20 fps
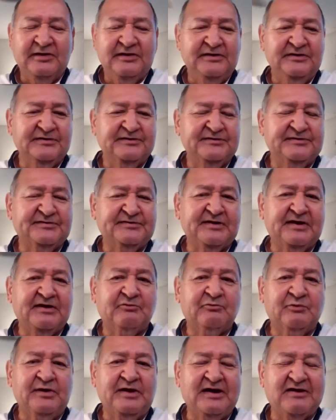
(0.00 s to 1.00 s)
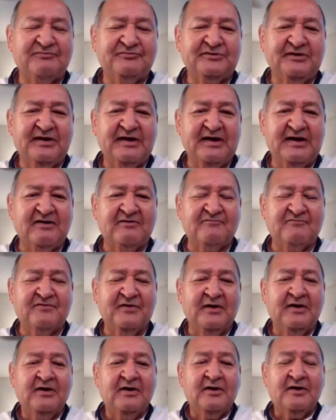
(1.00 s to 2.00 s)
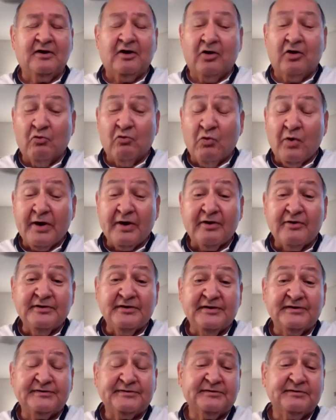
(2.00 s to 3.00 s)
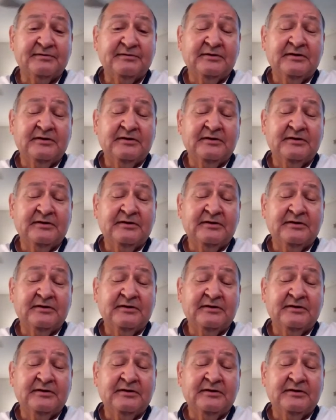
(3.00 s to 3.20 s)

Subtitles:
is that we have to have awareness.